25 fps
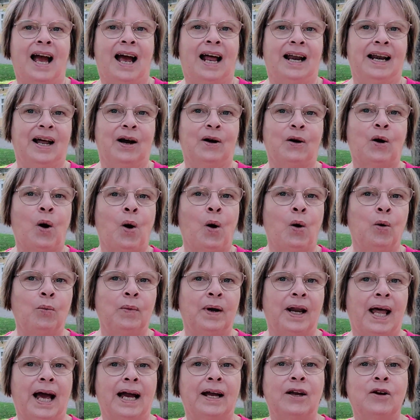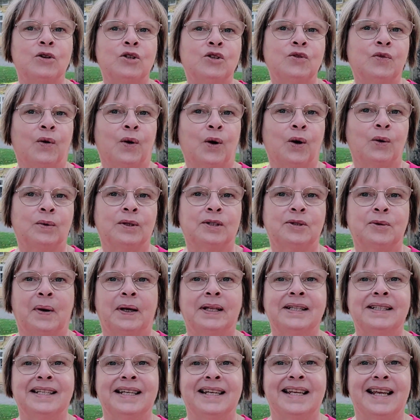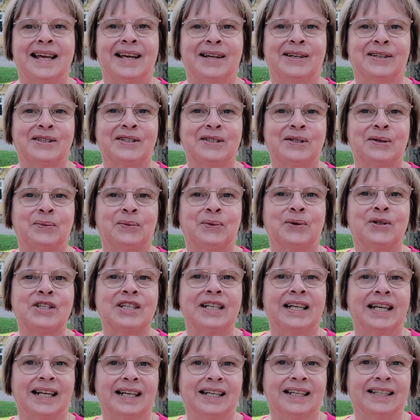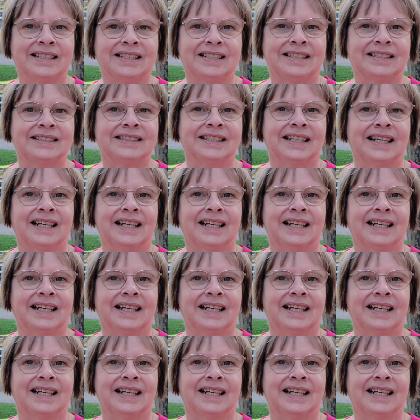And our home language for over 20 years was English.